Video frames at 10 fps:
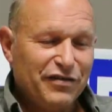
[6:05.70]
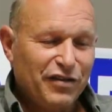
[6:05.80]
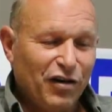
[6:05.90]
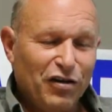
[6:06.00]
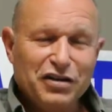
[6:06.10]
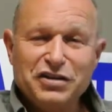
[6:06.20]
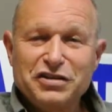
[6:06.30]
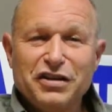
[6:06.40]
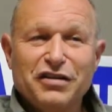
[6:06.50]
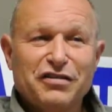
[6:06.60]
all
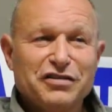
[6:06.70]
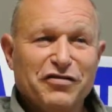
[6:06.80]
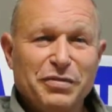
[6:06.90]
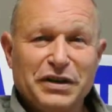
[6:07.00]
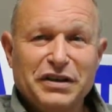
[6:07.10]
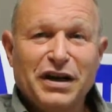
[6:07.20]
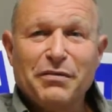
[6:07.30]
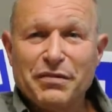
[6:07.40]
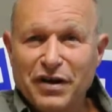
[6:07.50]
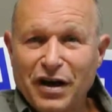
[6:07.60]
these years of building
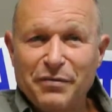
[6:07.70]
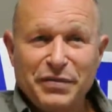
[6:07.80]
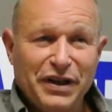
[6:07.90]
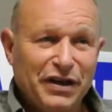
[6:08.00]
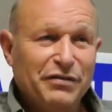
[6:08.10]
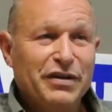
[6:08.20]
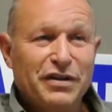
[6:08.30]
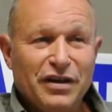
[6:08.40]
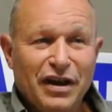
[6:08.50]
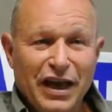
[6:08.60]
up a company
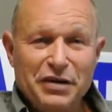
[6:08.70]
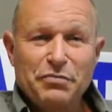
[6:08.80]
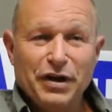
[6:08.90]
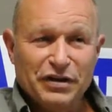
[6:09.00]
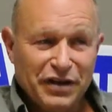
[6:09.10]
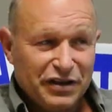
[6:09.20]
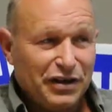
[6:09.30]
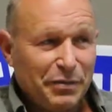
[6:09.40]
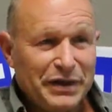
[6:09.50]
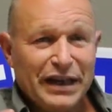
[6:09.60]
with 8 buildings
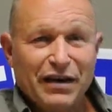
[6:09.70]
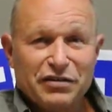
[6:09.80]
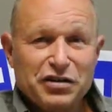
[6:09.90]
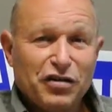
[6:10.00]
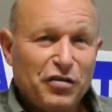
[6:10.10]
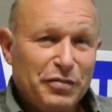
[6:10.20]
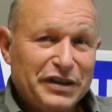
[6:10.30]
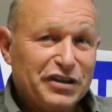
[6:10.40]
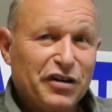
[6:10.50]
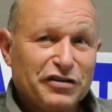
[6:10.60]
up and down Chenal
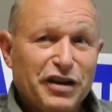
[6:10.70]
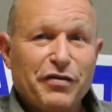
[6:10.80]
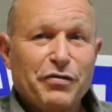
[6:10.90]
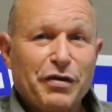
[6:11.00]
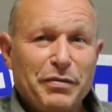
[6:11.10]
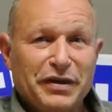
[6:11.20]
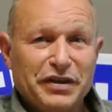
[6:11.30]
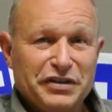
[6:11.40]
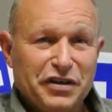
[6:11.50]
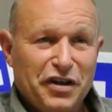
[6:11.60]
Beach, I also have 3
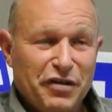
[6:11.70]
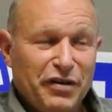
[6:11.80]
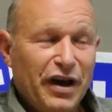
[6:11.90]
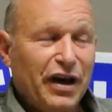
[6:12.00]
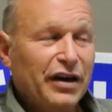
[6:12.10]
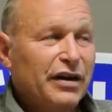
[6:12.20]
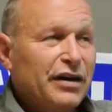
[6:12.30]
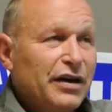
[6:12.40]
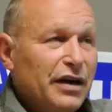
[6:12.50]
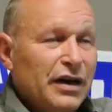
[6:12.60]
buildings in the UK.
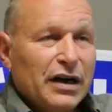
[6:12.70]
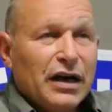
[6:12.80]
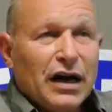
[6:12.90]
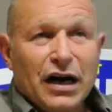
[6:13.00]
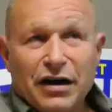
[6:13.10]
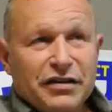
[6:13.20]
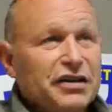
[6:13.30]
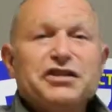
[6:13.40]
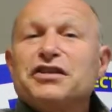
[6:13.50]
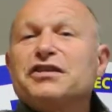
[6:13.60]

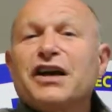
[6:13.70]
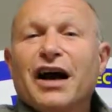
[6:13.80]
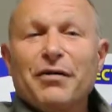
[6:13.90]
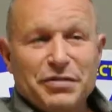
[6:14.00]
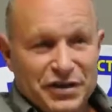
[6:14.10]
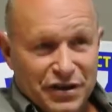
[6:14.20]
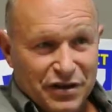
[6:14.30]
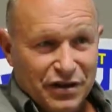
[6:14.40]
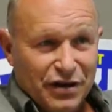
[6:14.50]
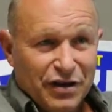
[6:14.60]
It's just the opposite.
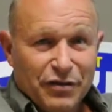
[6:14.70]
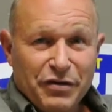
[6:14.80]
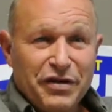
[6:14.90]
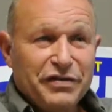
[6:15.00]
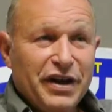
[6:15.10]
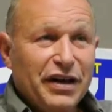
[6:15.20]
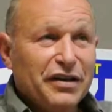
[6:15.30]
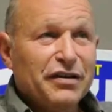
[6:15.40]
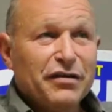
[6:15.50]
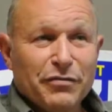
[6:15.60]
We've
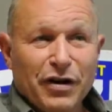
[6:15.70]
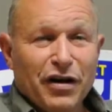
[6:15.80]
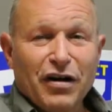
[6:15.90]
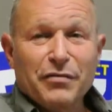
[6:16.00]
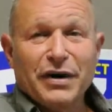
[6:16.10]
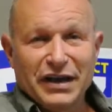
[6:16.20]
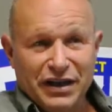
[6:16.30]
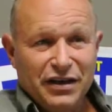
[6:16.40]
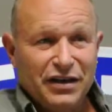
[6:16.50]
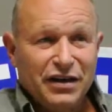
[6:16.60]
taken our
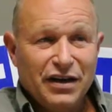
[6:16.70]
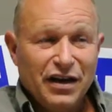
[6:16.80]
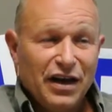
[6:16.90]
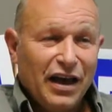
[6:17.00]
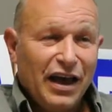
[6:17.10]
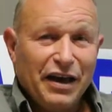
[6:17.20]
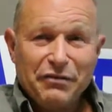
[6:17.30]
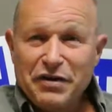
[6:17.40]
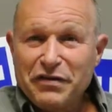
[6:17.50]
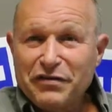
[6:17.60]
money and
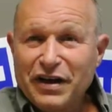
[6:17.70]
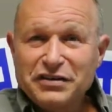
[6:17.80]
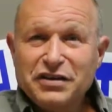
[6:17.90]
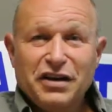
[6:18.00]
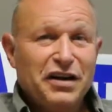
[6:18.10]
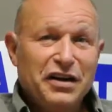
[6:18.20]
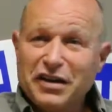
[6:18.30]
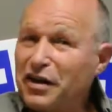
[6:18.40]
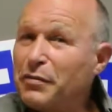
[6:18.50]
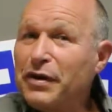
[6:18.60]
we've invested it in
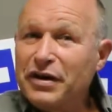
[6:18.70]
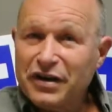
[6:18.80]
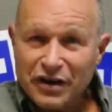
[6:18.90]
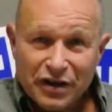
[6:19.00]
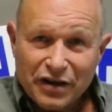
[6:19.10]
the community.